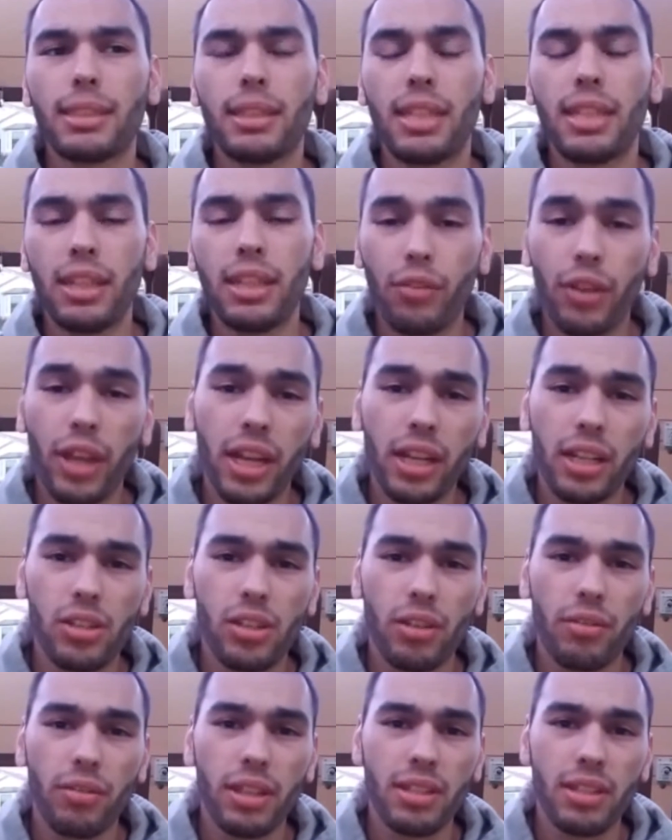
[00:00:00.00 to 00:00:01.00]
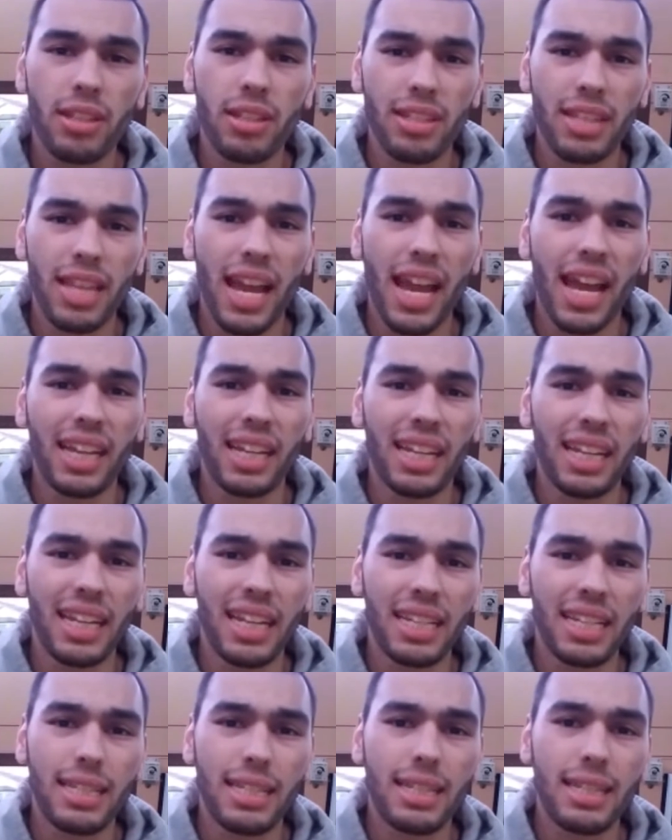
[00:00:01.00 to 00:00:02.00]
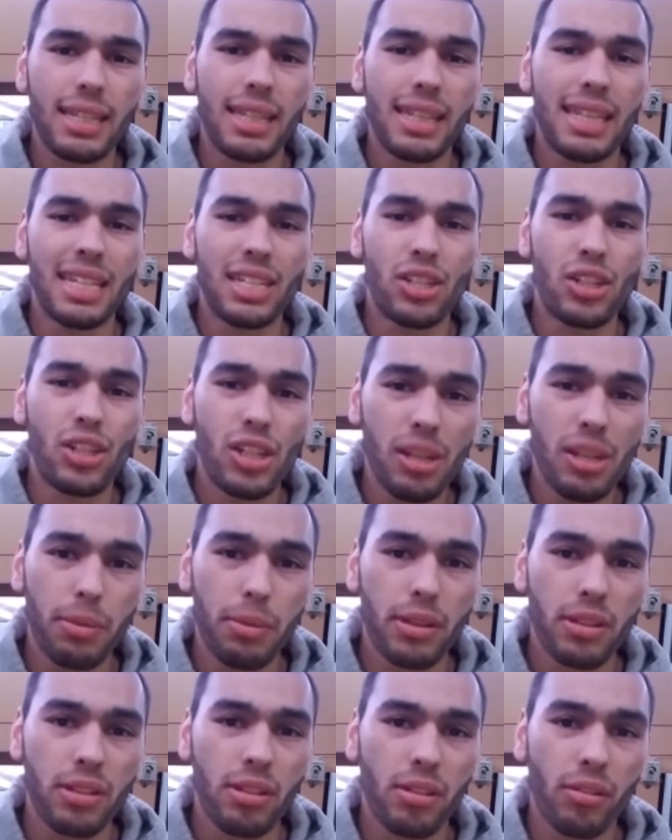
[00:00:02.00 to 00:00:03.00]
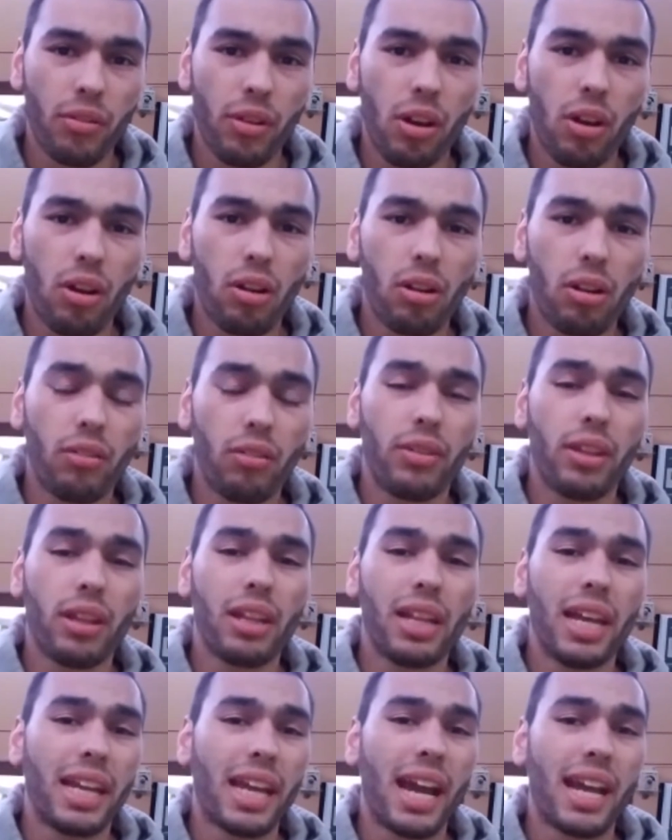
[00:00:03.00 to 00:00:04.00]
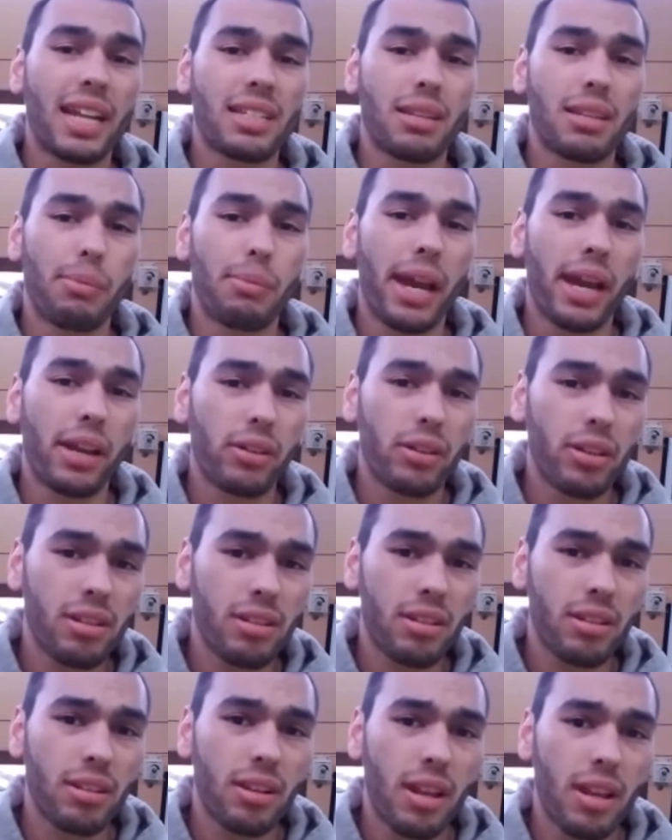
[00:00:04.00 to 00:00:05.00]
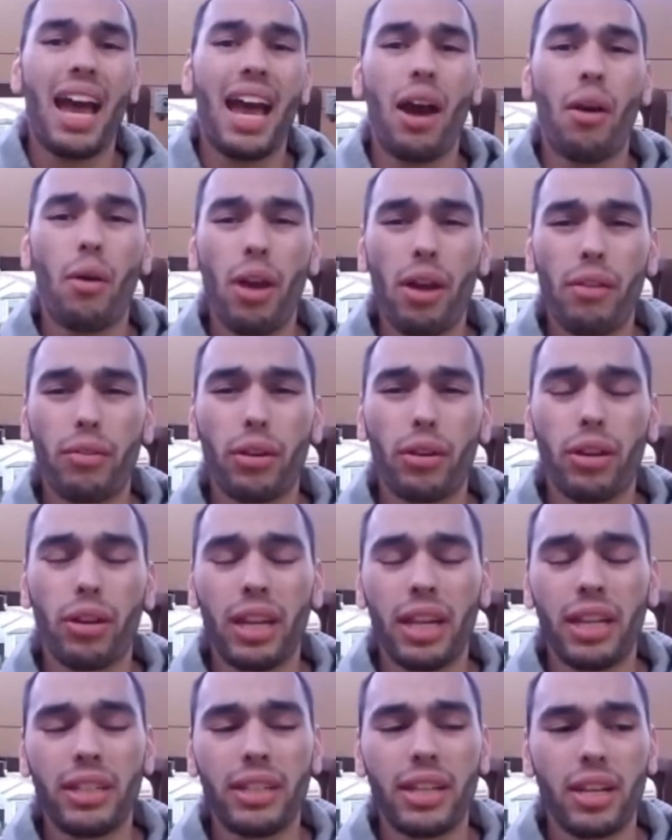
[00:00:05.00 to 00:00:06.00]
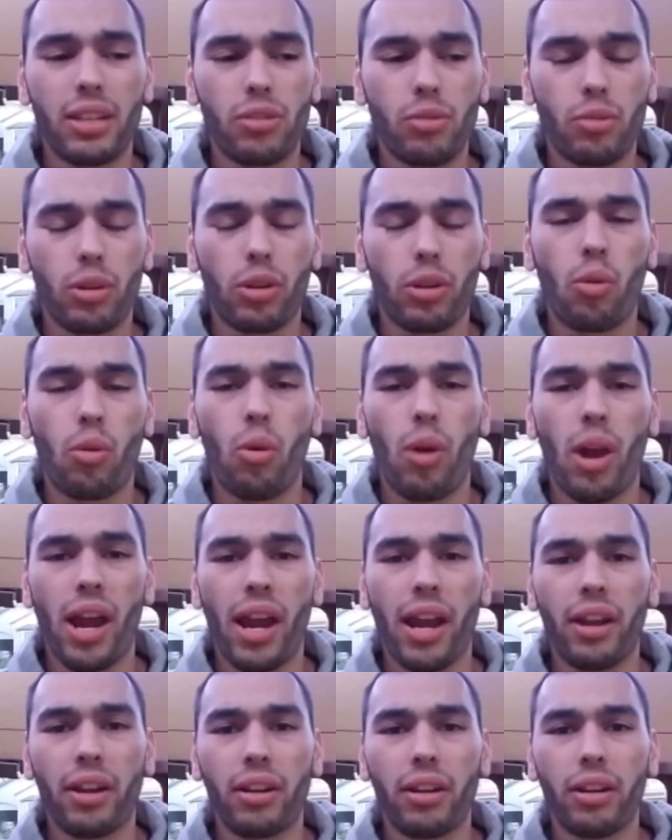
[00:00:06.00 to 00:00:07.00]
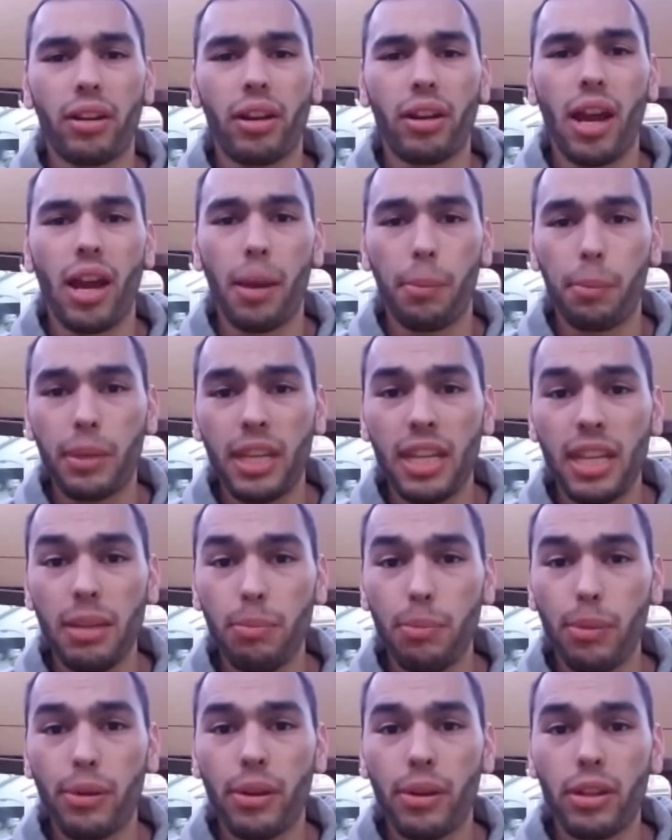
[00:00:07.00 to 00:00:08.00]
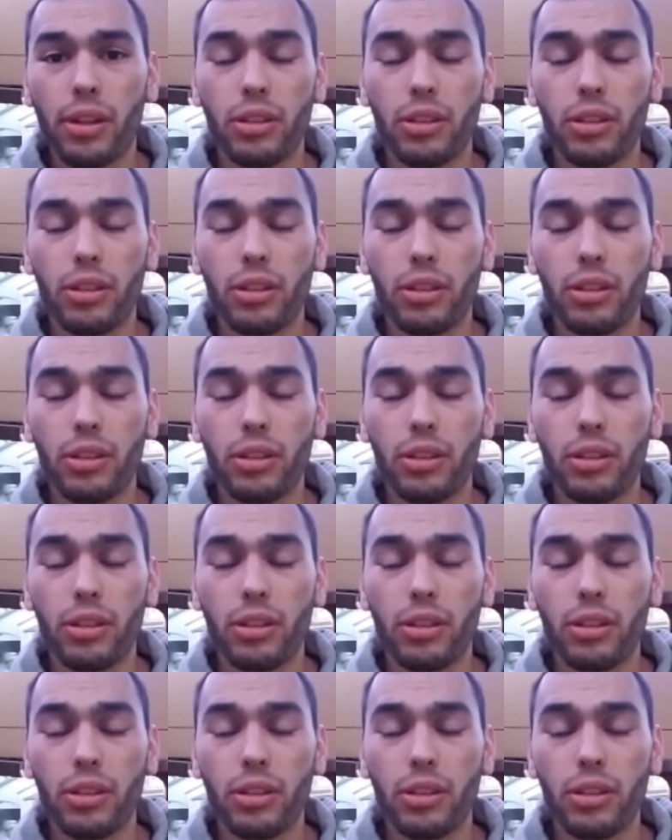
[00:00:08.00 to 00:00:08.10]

the advantage of this is that it's the cheapest of all of the lead acid batteries. However, it does require upkeep.